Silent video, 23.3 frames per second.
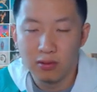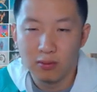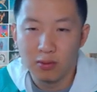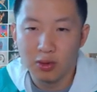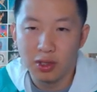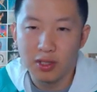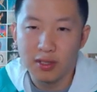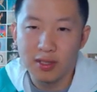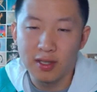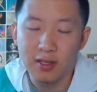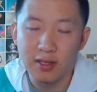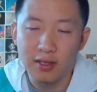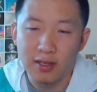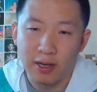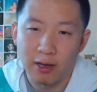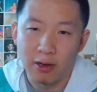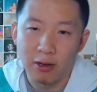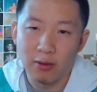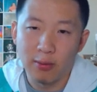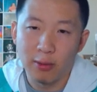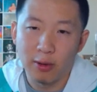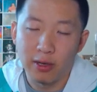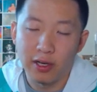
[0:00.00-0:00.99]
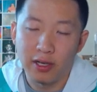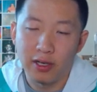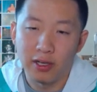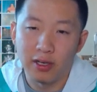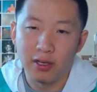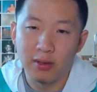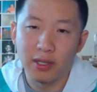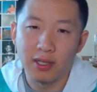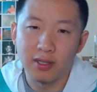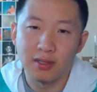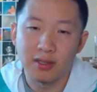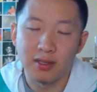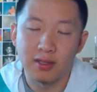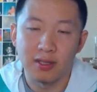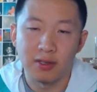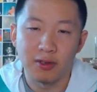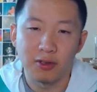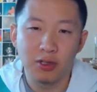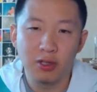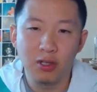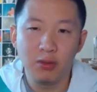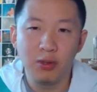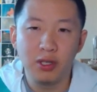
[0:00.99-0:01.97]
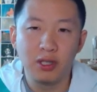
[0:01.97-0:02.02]
Which isn't a terrible idea, because
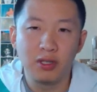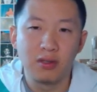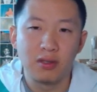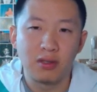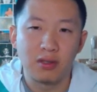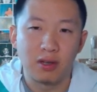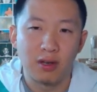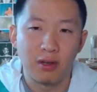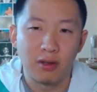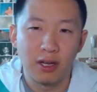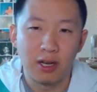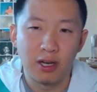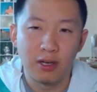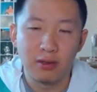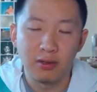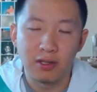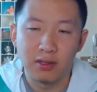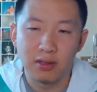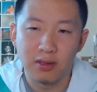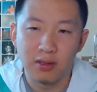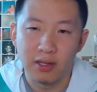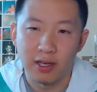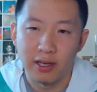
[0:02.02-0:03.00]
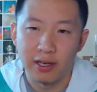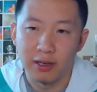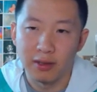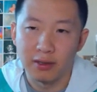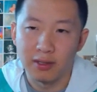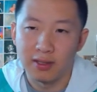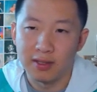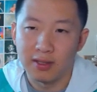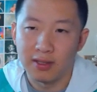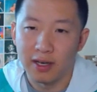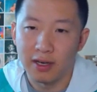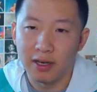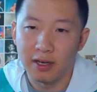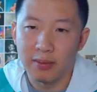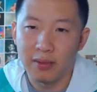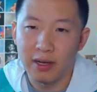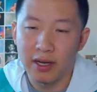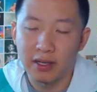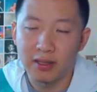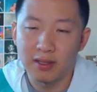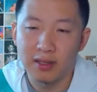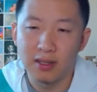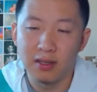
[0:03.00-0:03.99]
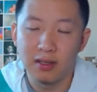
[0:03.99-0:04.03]
essentially we can stall out Dialga's
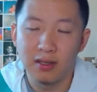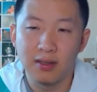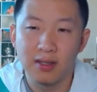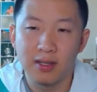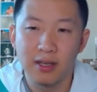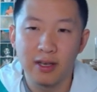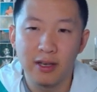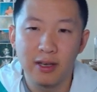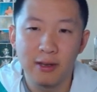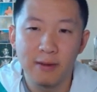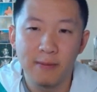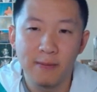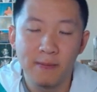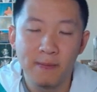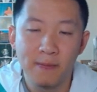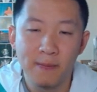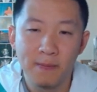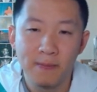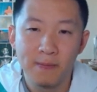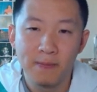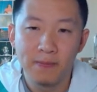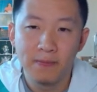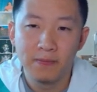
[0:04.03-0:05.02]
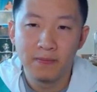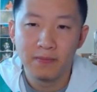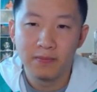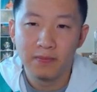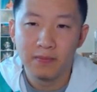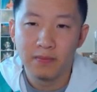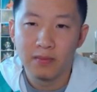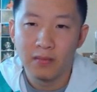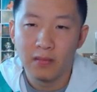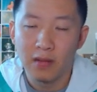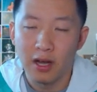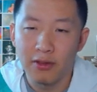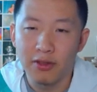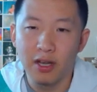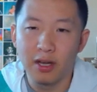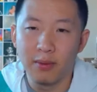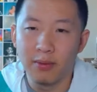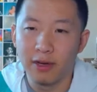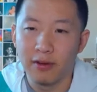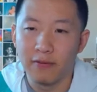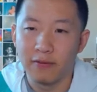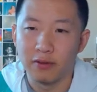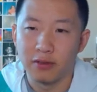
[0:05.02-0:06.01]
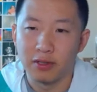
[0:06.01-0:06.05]
Dynamax in this game. I think
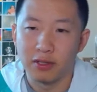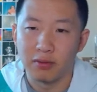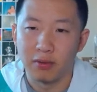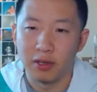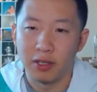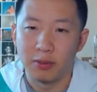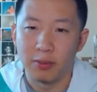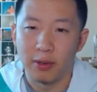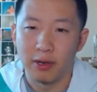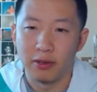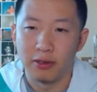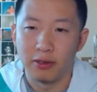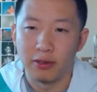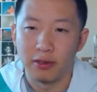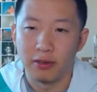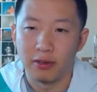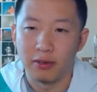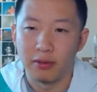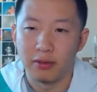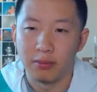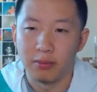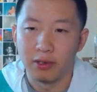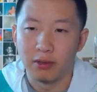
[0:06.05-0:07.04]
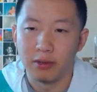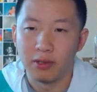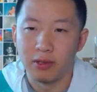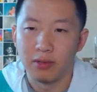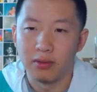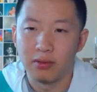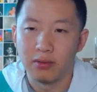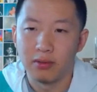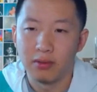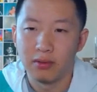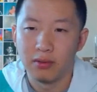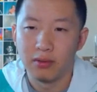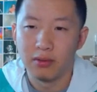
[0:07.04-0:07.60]
I'm down for just Rage Powder Trick Room turn 1.